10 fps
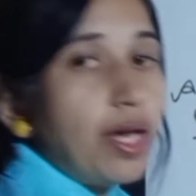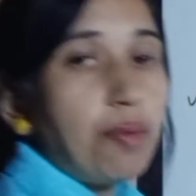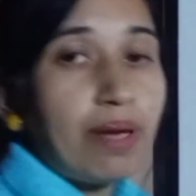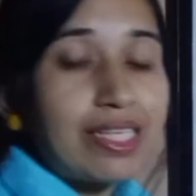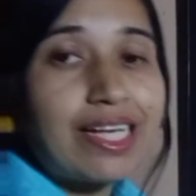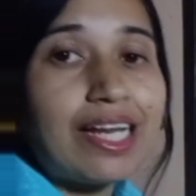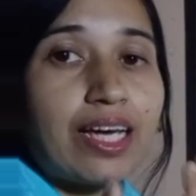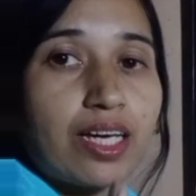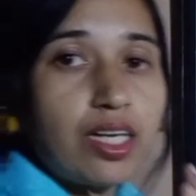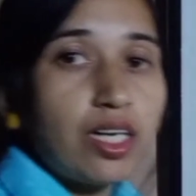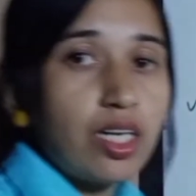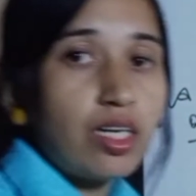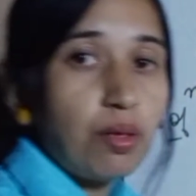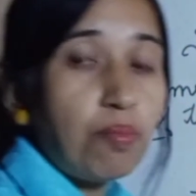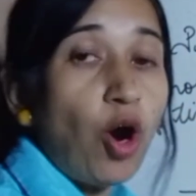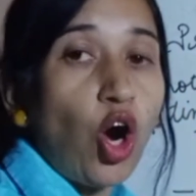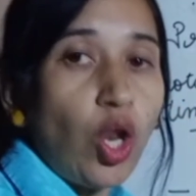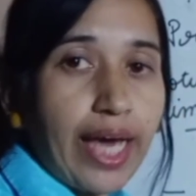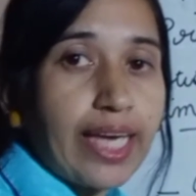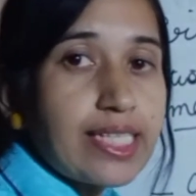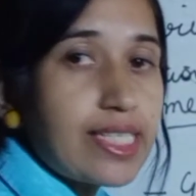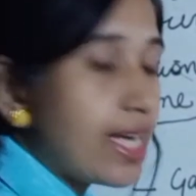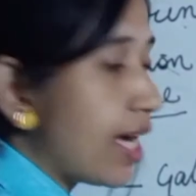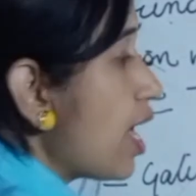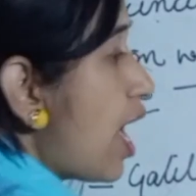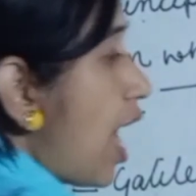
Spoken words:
Metallic ball, I can say,